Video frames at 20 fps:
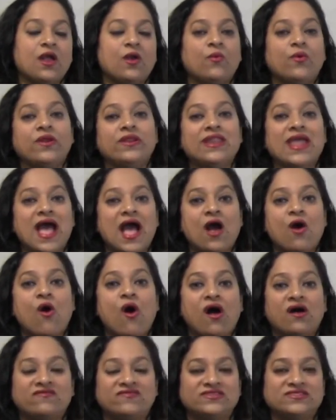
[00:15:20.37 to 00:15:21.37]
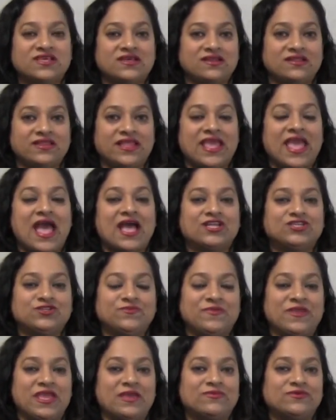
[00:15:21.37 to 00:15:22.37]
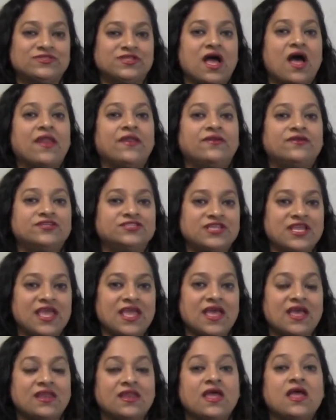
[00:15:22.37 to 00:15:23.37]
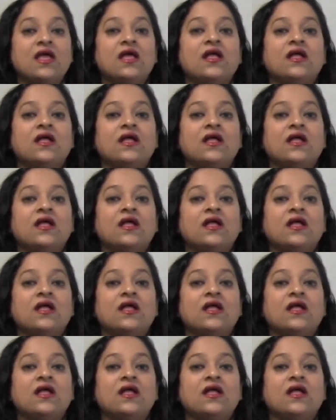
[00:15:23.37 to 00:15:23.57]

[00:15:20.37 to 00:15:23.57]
where now all of a sudden they have to be able to understand